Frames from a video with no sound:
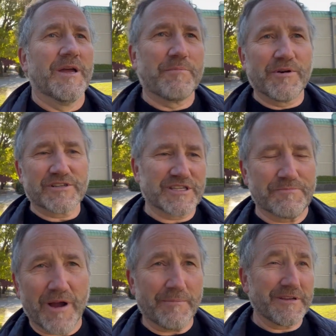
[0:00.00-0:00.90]
purchase the
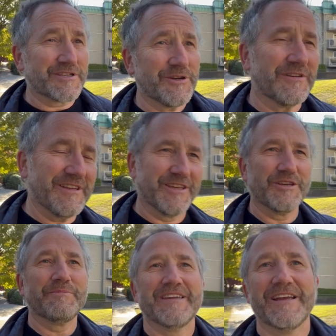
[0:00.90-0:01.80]
property soon,
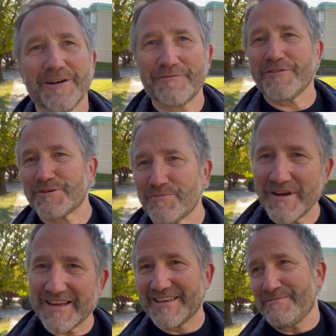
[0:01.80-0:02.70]
you'll be here for the
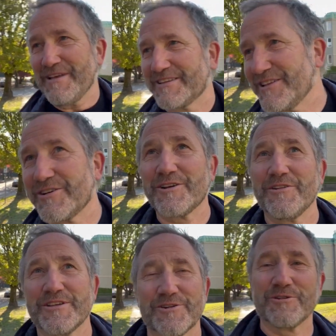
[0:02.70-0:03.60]
spring to be able to look at all
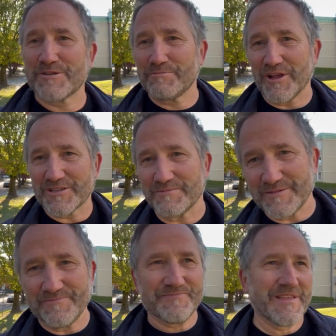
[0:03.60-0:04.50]
these gorgeous blossoms.
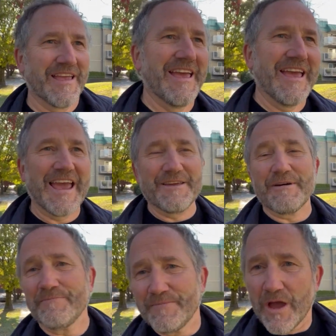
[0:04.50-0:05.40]

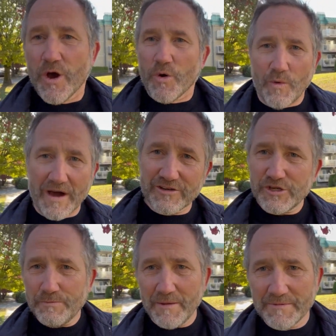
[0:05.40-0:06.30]
Anyway, why don't
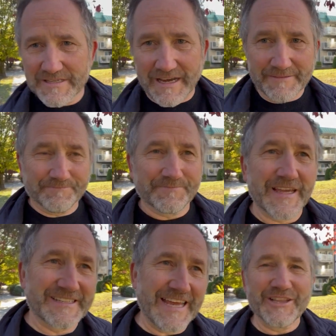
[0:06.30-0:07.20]
you pop inside,
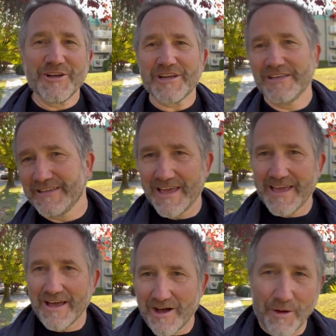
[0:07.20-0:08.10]
take a look.
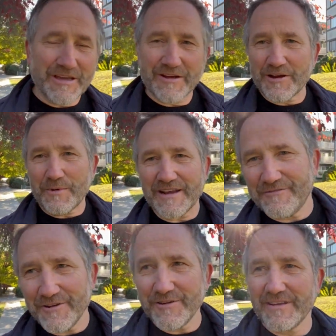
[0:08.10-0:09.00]
I'll be out here waiting
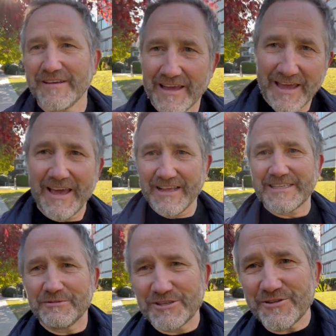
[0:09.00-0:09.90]
for you and
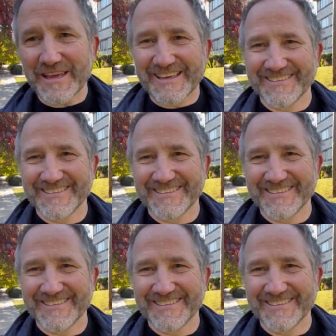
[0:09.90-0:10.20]
see what you think.